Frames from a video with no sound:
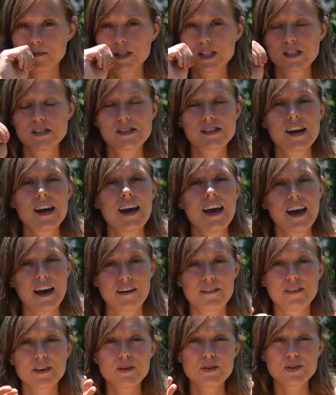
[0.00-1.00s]
just
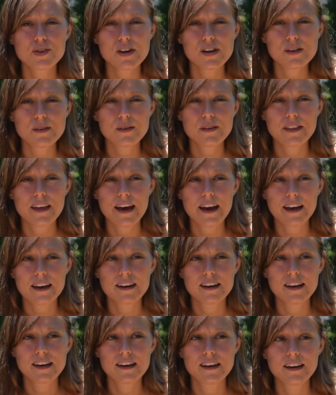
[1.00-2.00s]
if you struggle with
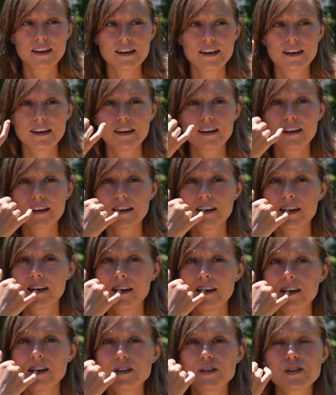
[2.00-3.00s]
acne,
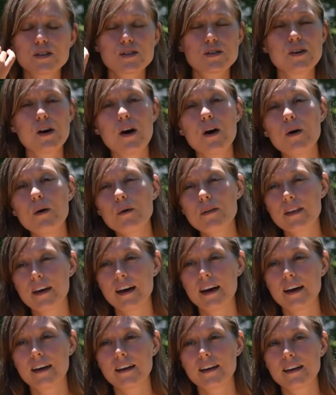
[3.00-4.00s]
just know
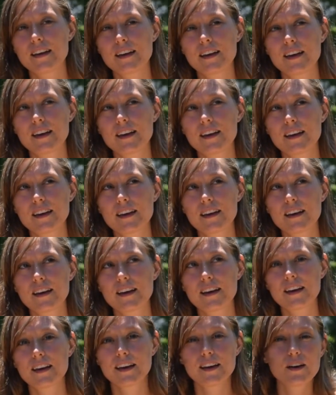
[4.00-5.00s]
that,
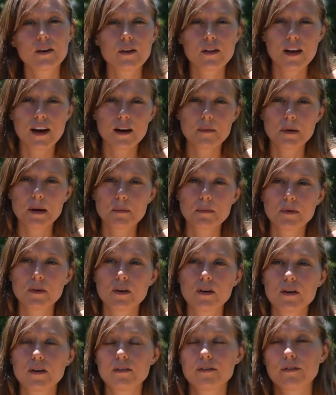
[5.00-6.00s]
a lot of
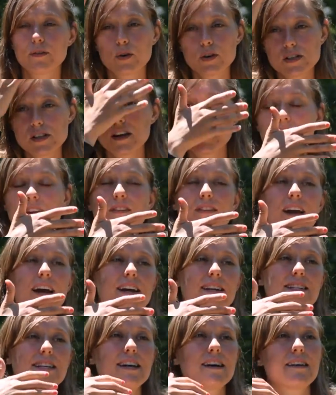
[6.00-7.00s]
people force on you the
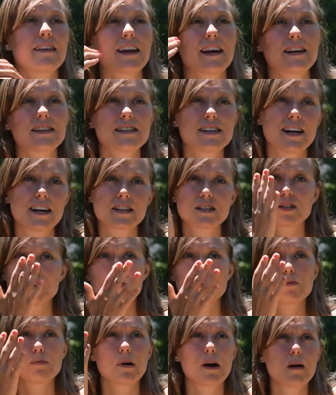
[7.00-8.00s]
idea that it's an
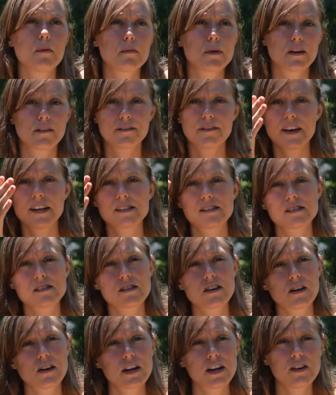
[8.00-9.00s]
external problem, your face
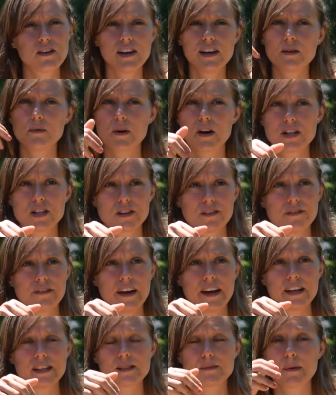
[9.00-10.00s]
is dirty, you need to wash your
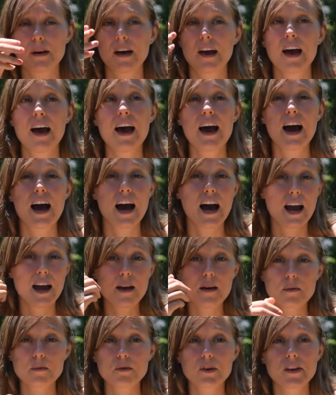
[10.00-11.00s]
face, but I
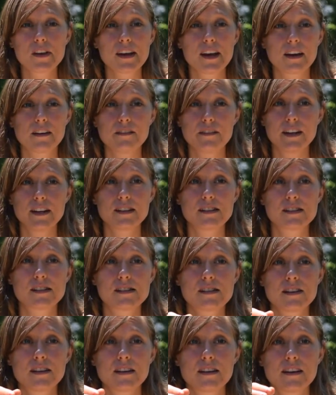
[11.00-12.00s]
am really
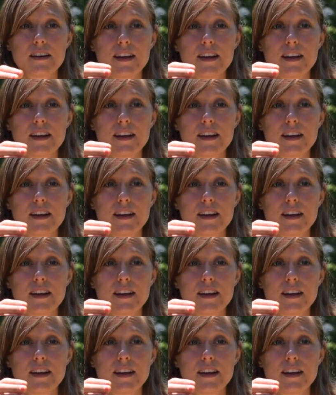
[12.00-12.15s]
convinced,